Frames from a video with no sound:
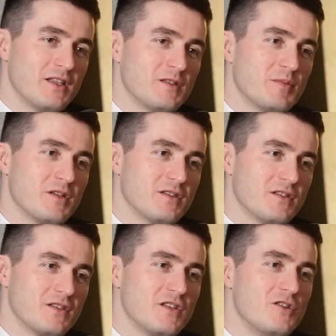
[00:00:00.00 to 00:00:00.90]

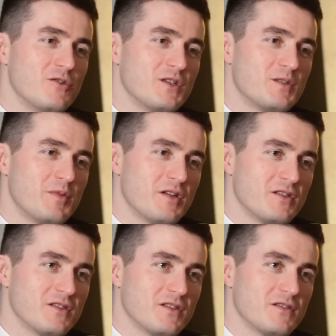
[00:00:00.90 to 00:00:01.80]
experiences, the new gosh,
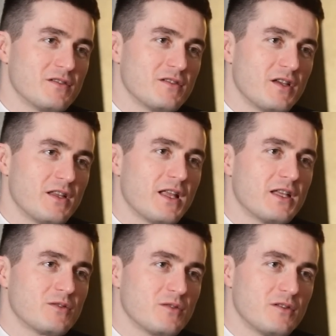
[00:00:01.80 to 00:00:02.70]
experiences. Gosh, its it is,